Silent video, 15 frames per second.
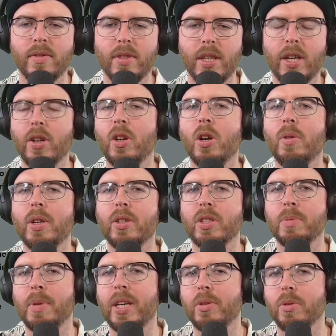don't know whether it's
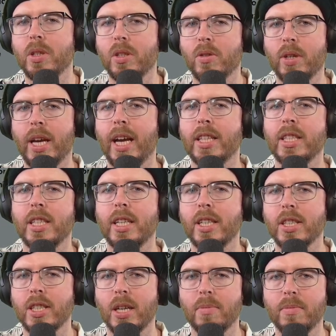Mandarin or
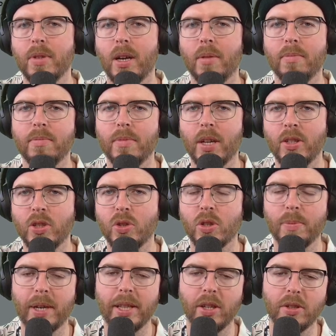Cantonese. I'm unsure
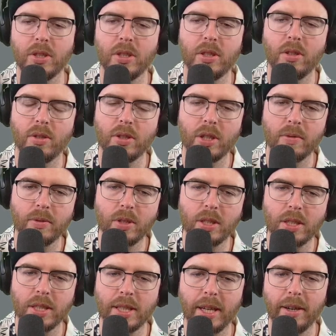about those
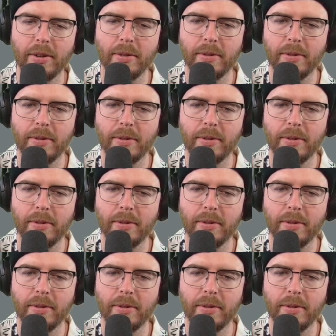differences there.